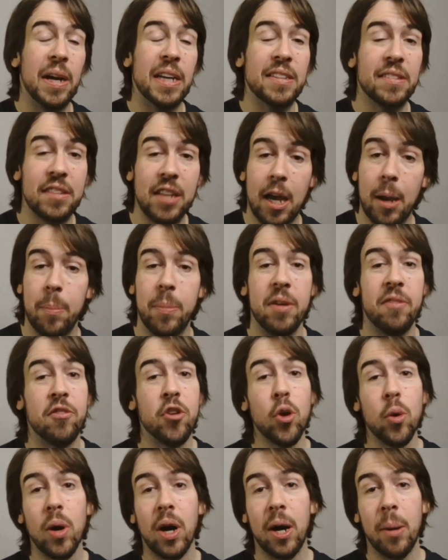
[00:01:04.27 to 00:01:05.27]
by step. If
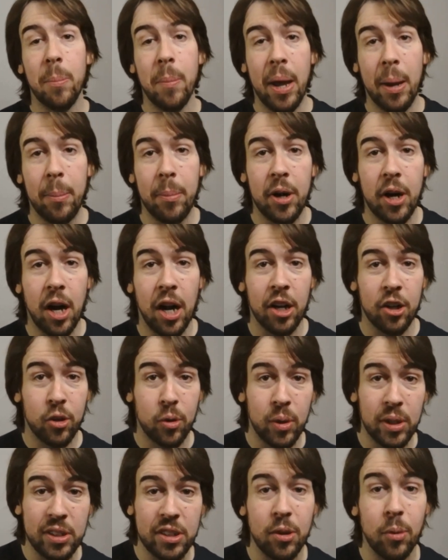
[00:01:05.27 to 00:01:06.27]
you are a member on
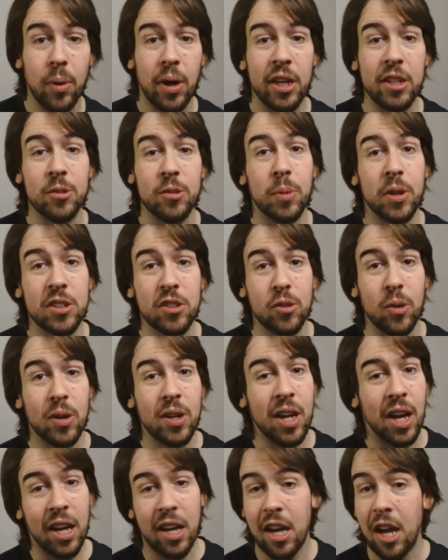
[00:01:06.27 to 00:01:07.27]

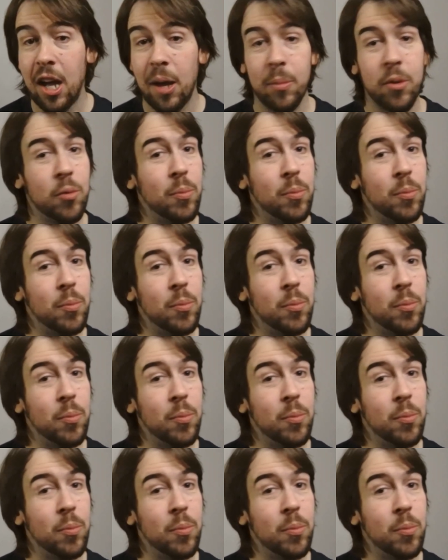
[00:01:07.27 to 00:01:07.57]
ChristianWritersBookstore.com,